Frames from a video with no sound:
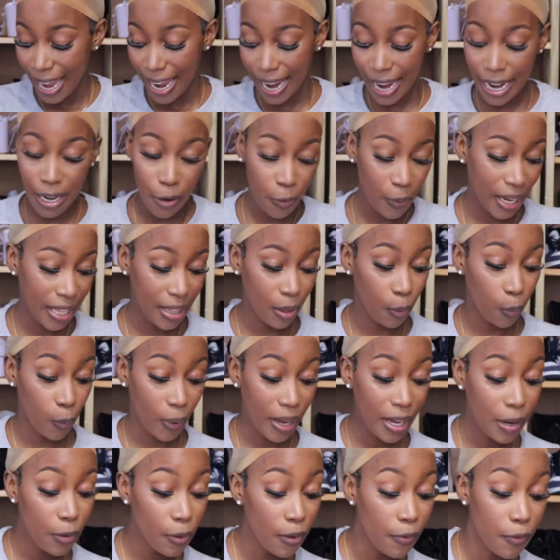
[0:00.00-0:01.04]
Anyway, the
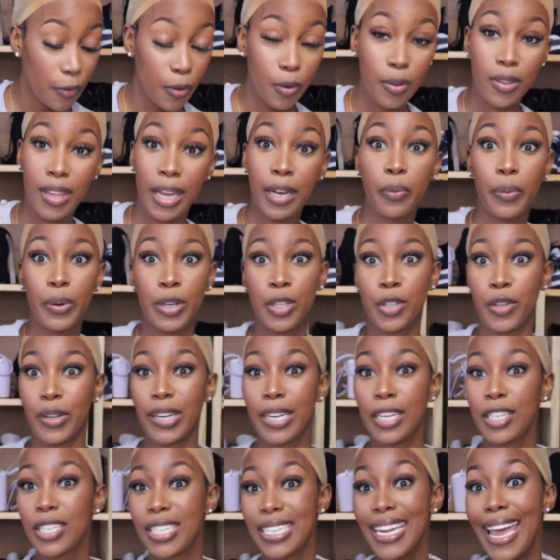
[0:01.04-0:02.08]
wig review that we're
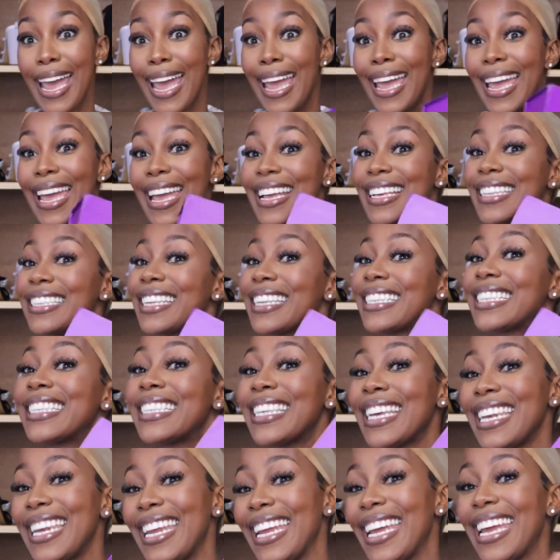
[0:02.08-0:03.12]
doing today is
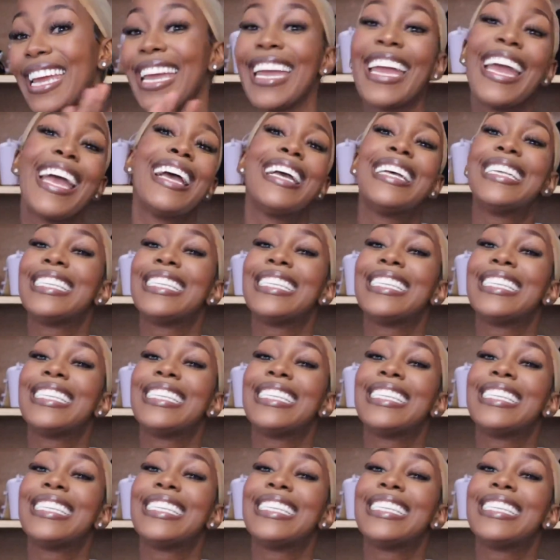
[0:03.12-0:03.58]
Celie.